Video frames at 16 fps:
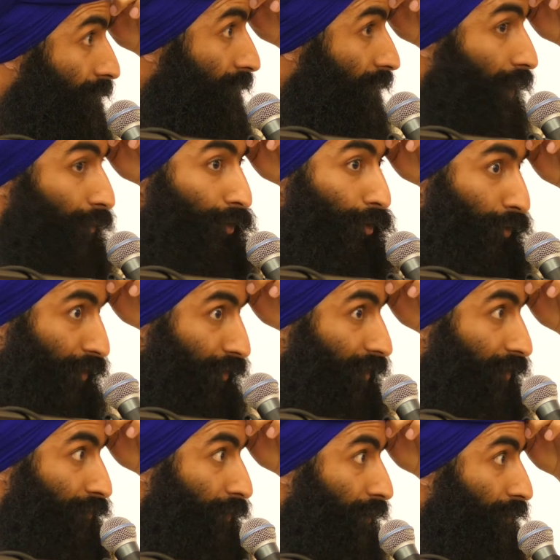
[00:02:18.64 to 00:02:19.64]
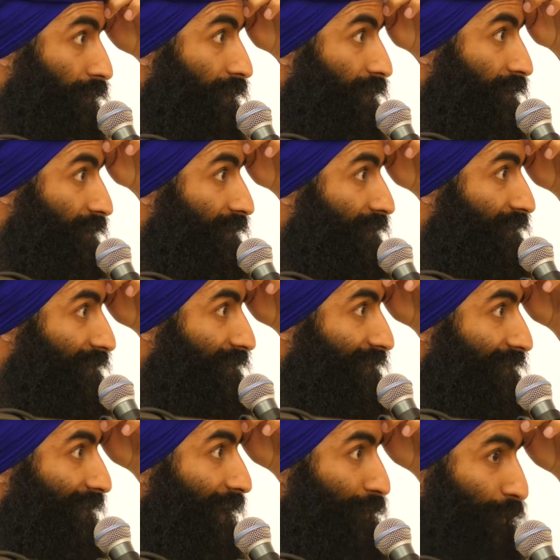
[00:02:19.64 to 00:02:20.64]
I'm not one of them, by the way.
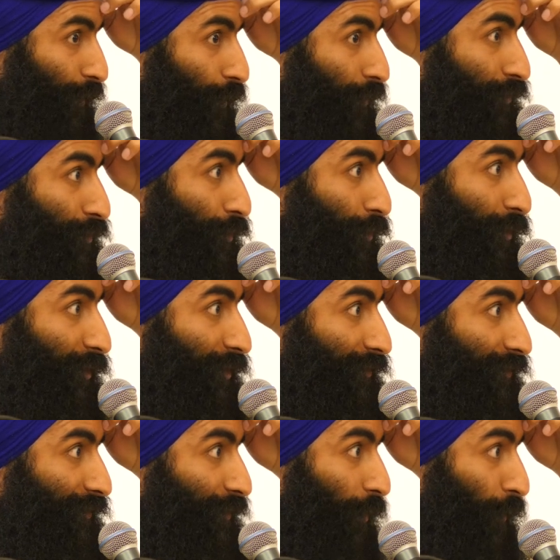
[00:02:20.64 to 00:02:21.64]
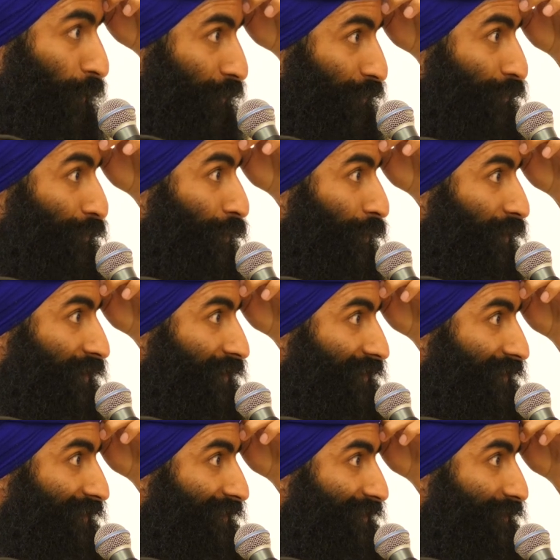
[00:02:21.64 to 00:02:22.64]
I have a lot of talk, not a lot of walk,
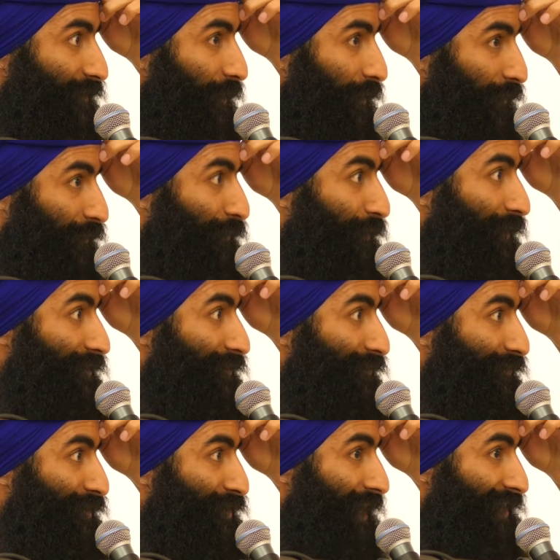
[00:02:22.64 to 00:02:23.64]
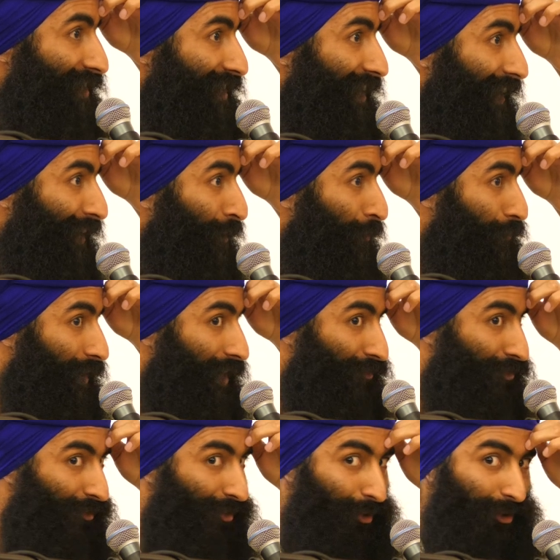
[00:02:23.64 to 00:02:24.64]
so I want to shatter that little
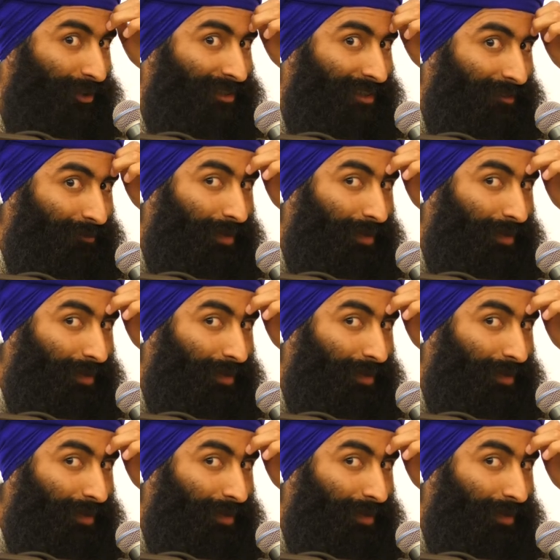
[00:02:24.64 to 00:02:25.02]
belief of yours.